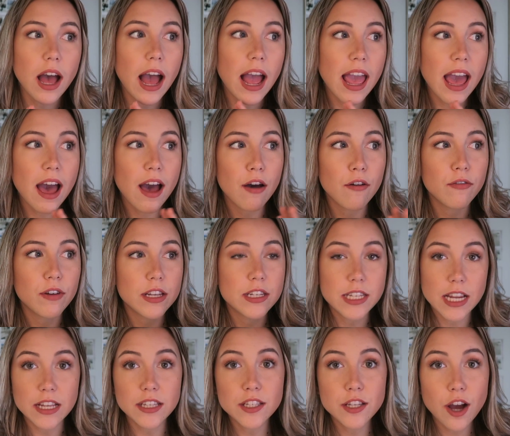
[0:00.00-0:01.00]
I have a
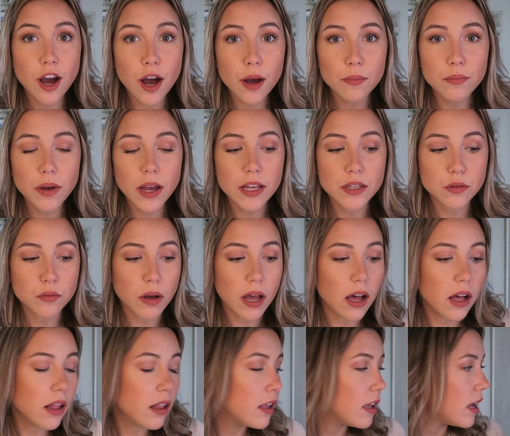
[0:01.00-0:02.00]
desktop as
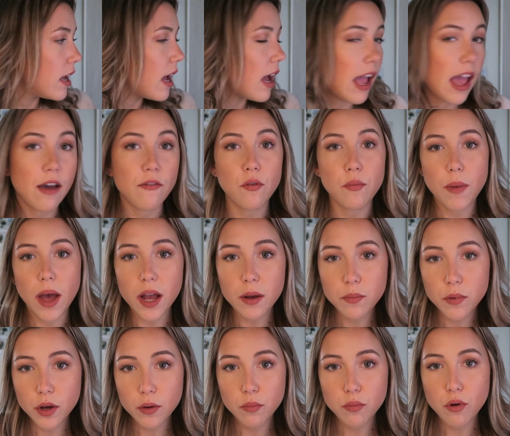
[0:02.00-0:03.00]
well. I have a
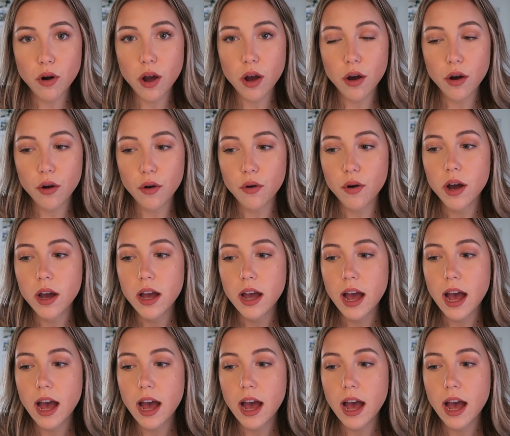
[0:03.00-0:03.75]
MacBook Pro.